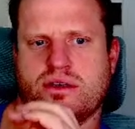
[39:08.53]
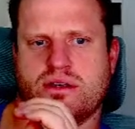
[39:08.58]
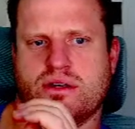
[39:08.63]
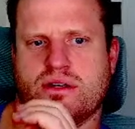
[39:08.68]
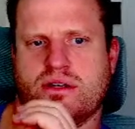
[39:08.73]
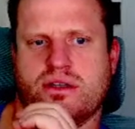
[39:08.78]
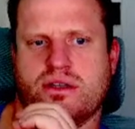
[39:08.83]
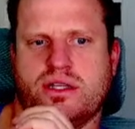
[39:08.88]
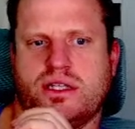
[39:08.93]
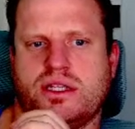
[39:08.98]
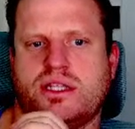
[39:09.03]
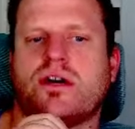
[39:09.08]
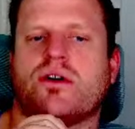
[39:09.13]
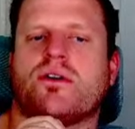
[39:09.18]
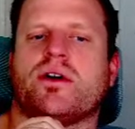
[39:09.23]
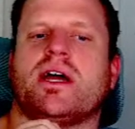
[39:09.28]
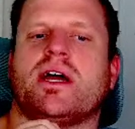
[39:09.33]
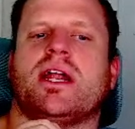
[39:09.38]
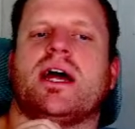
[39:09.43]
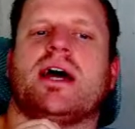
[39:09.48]
You know what? I
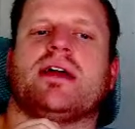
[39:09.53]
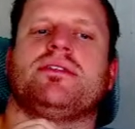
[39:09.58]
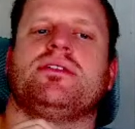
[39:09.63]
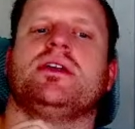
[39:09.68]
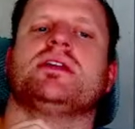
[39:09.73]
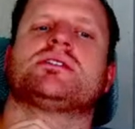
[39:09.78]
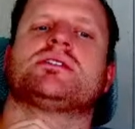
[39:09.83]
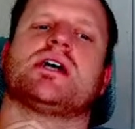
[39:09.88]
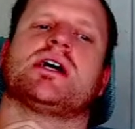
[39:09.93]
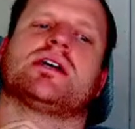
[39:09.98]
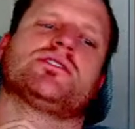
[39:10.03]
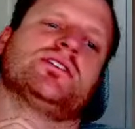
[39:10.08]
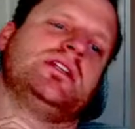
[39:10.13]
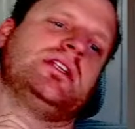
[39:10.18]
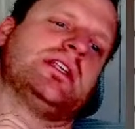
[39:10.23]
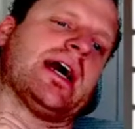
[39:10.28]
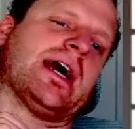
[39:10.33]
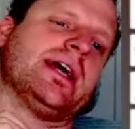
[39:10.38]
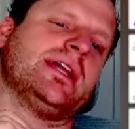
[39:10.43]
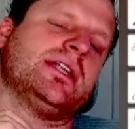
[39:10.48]
think it's actually
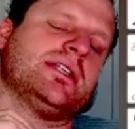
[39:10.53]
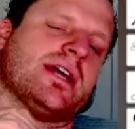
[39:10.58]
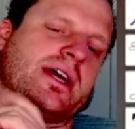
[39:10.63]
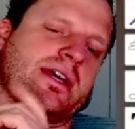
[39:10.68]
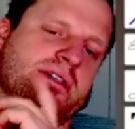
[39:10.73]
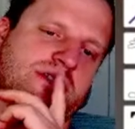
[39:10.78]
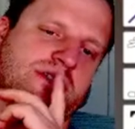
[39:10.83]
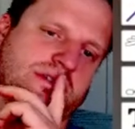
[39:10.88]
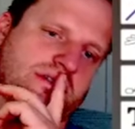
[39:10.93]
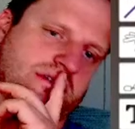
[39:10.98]
9 dice.